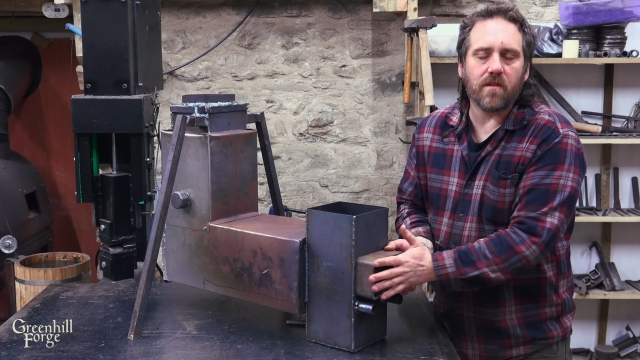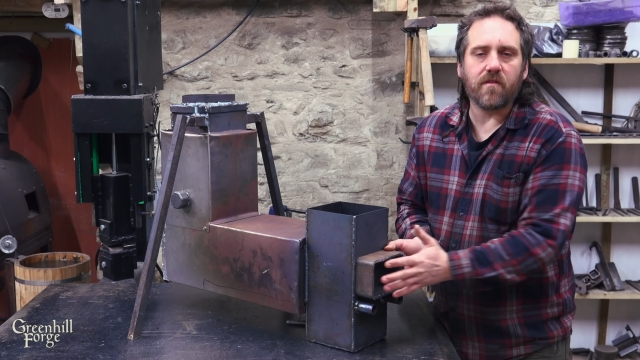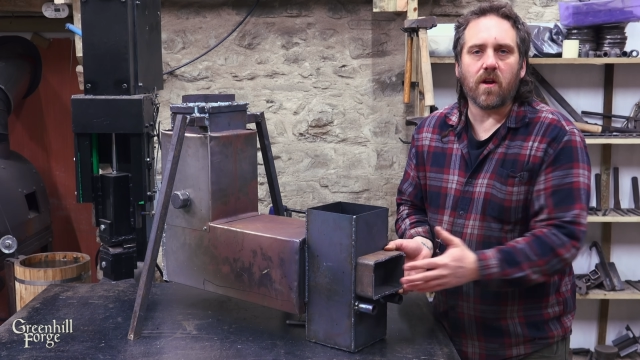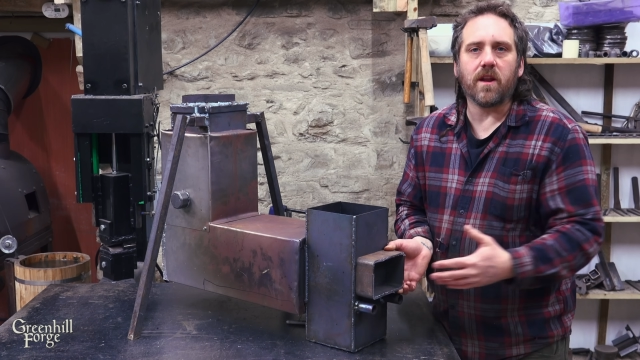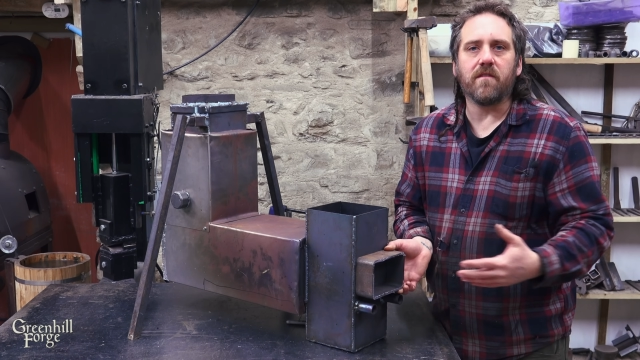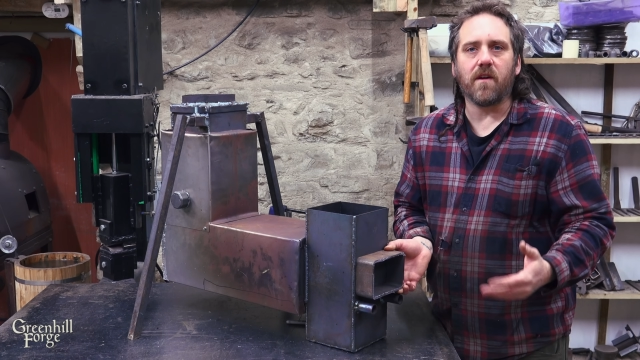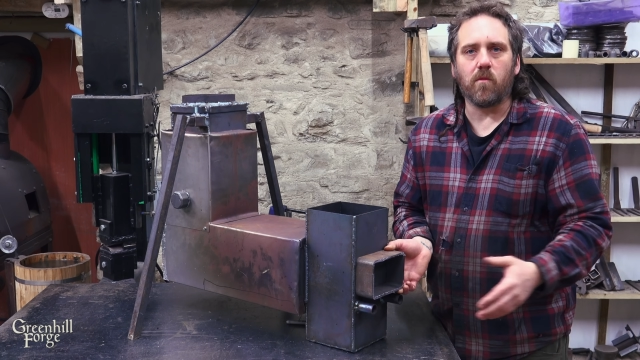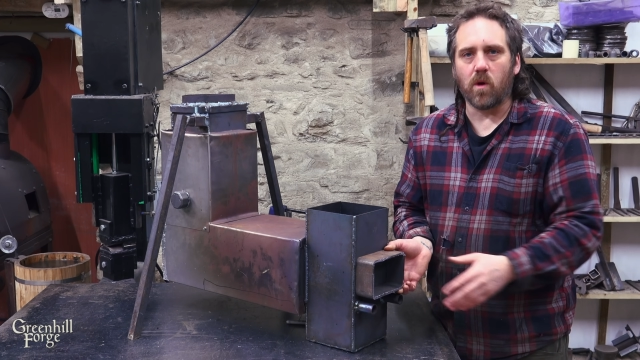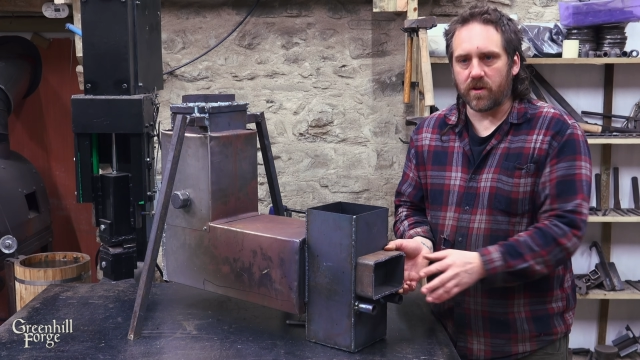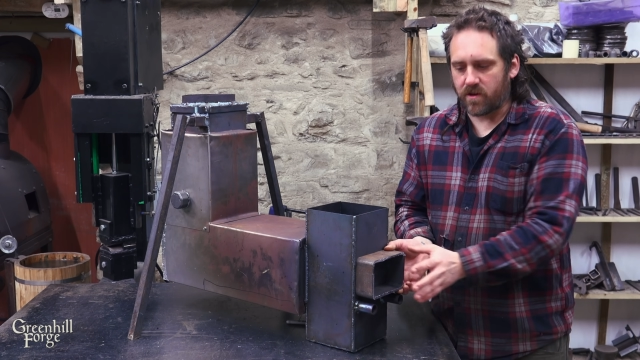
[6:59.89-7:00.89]
front if I
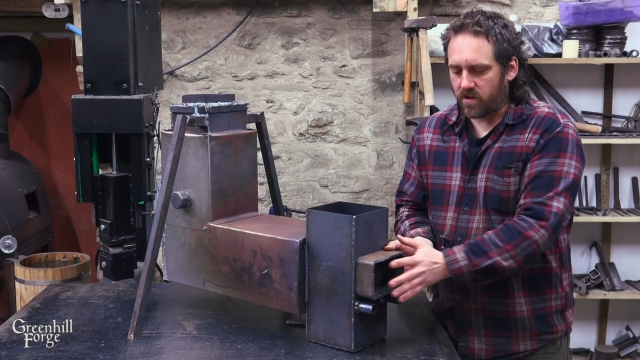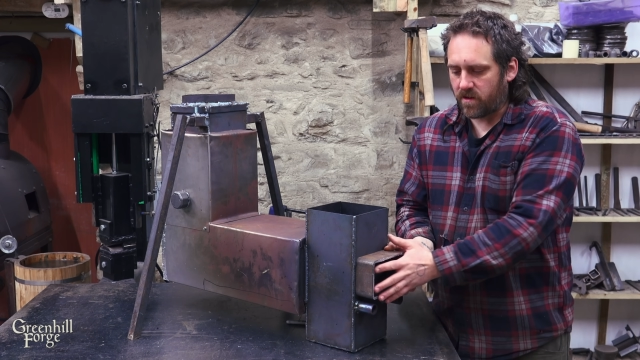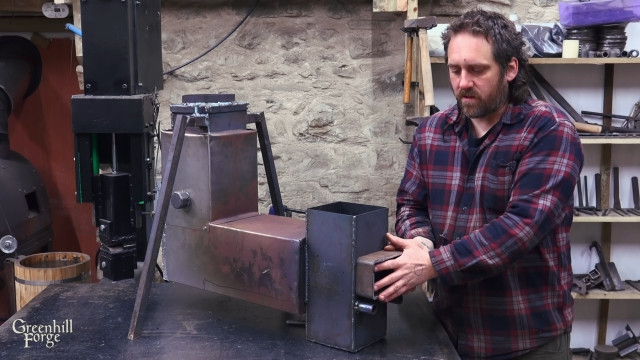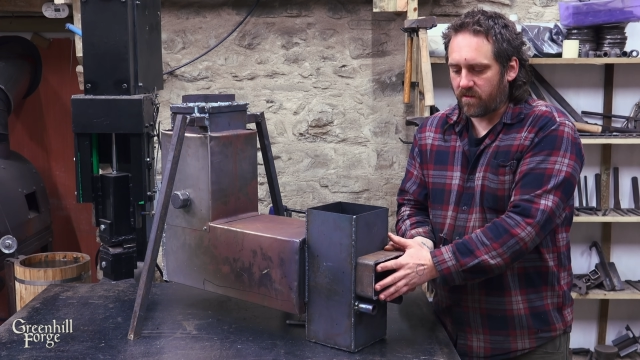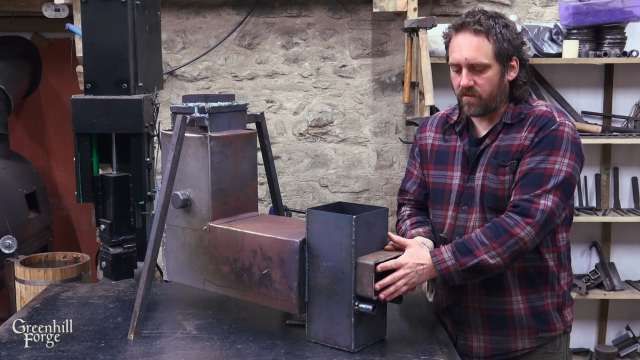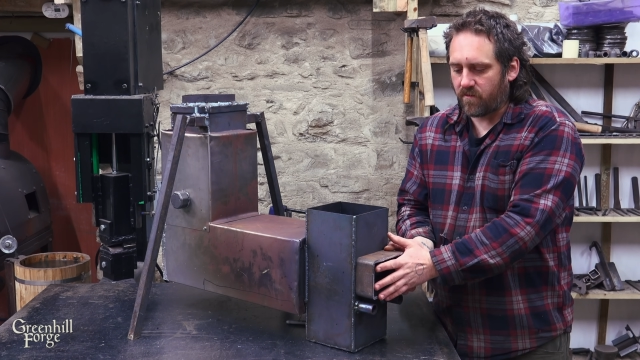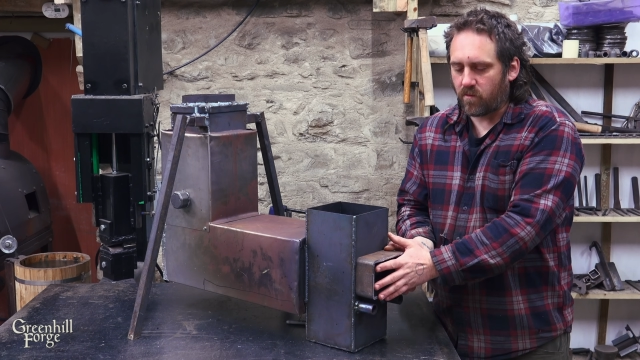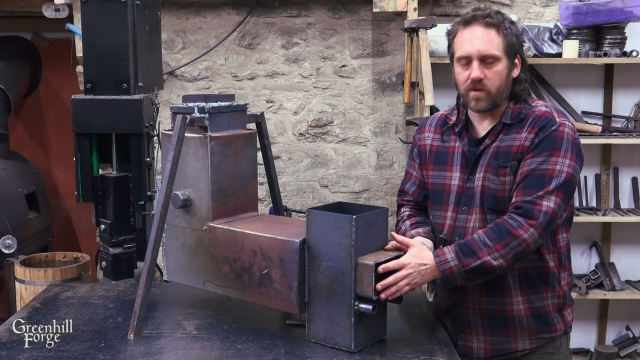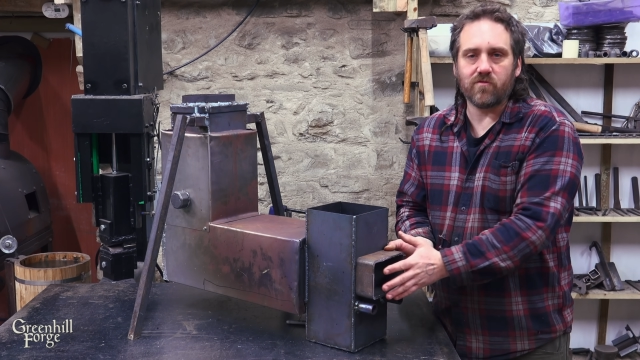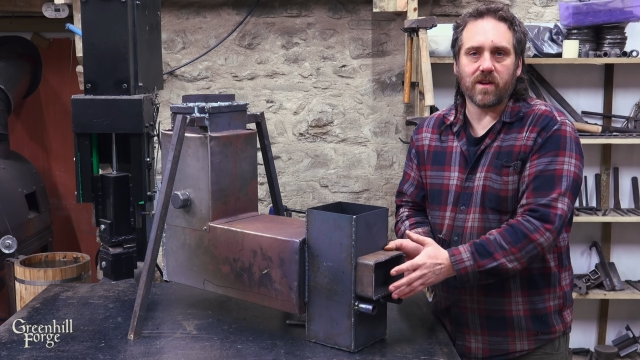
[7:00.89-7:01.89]
want to
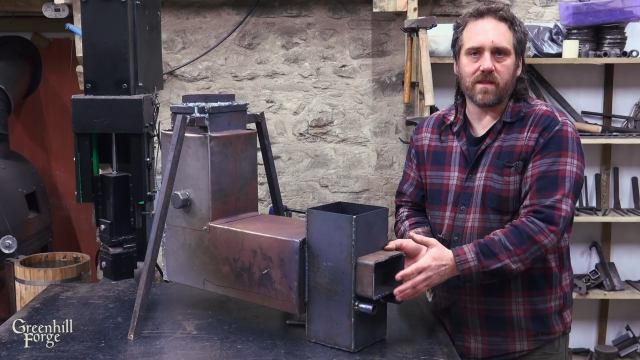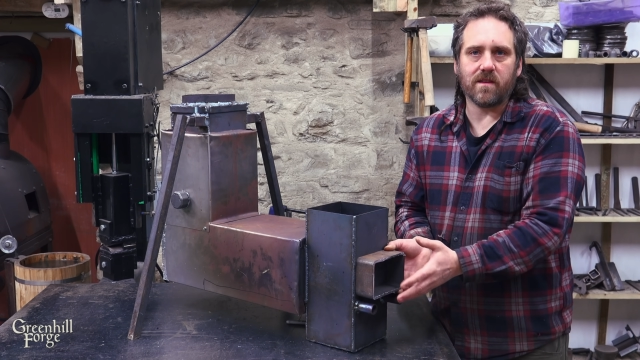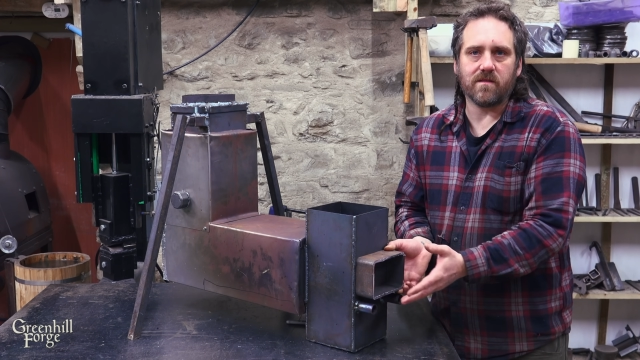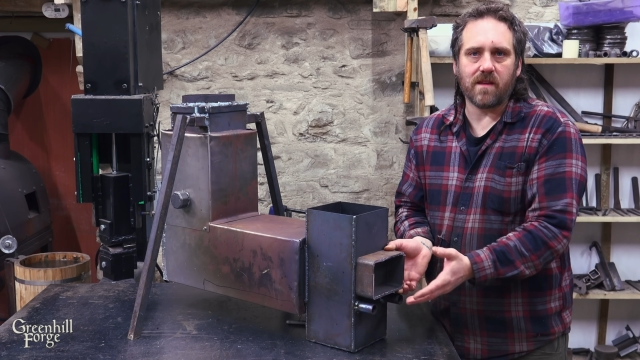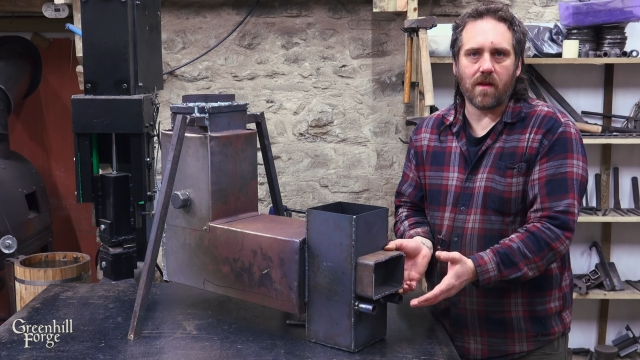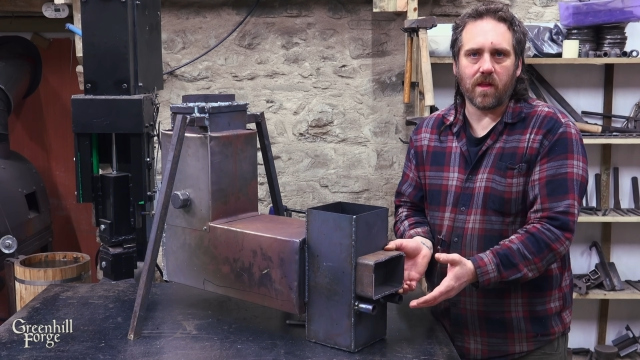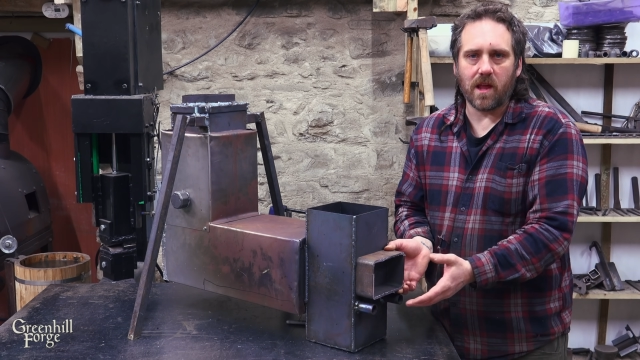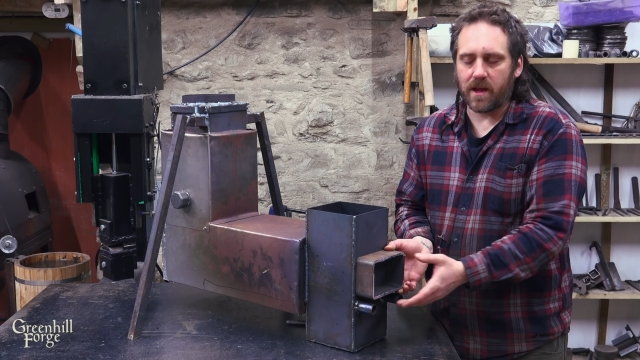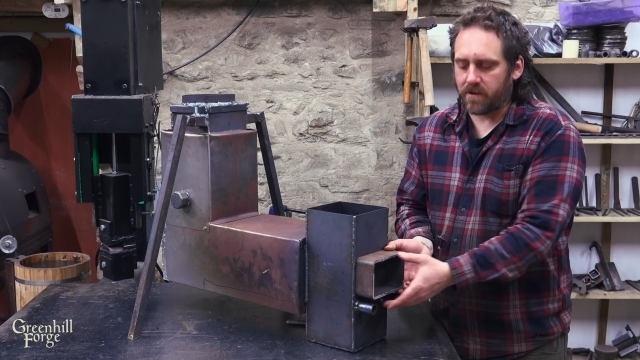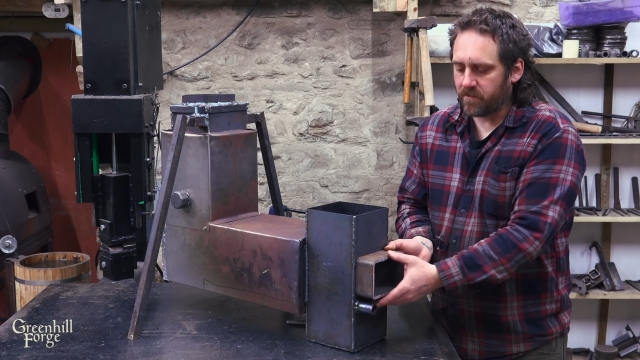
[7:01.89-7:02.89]
restrict this down the line.